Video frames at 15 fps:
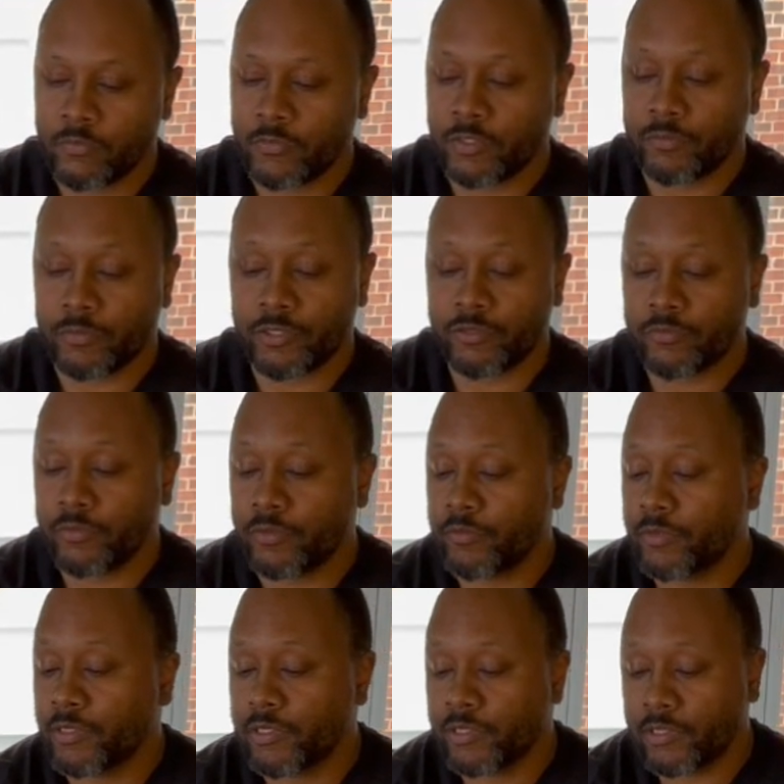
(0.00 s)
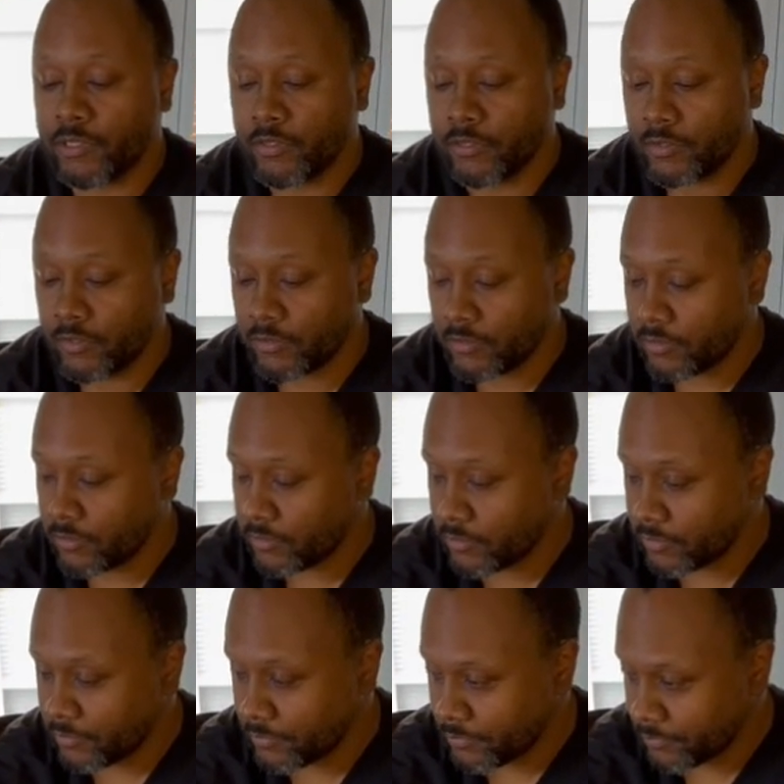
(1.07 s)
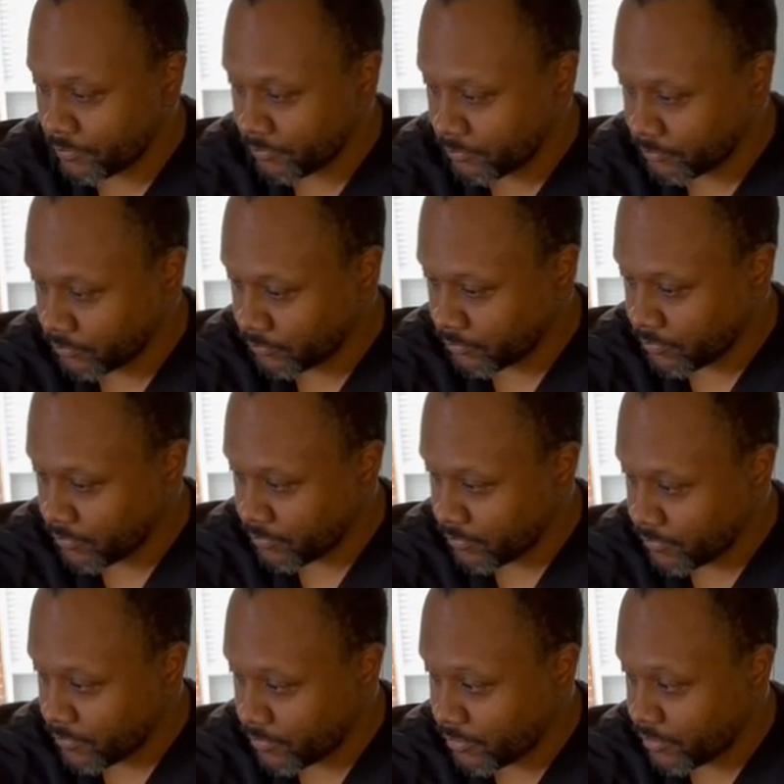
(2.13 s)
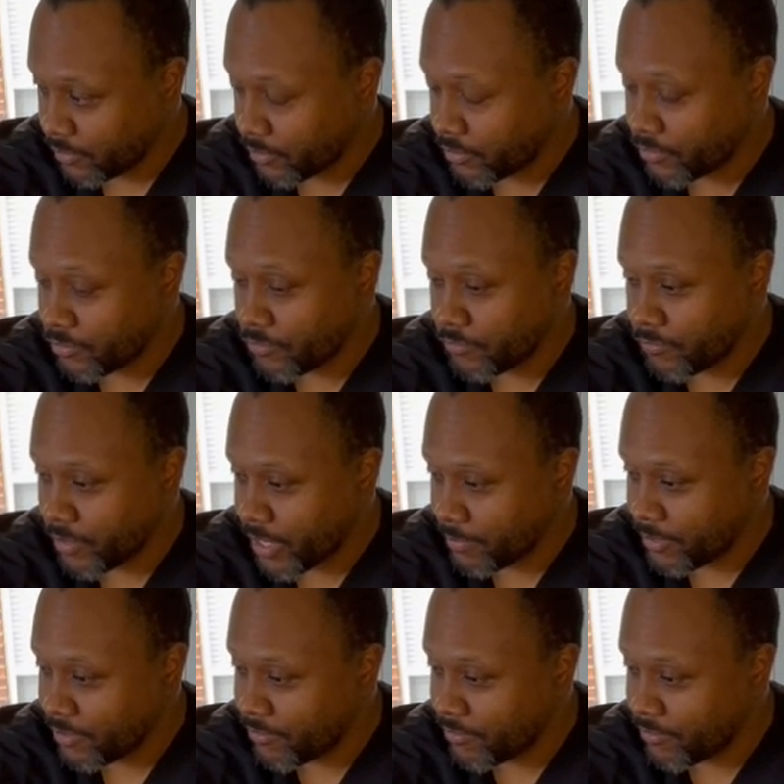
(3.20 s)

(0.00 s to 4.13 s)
I'm just showing it lean in. And there's no grabby.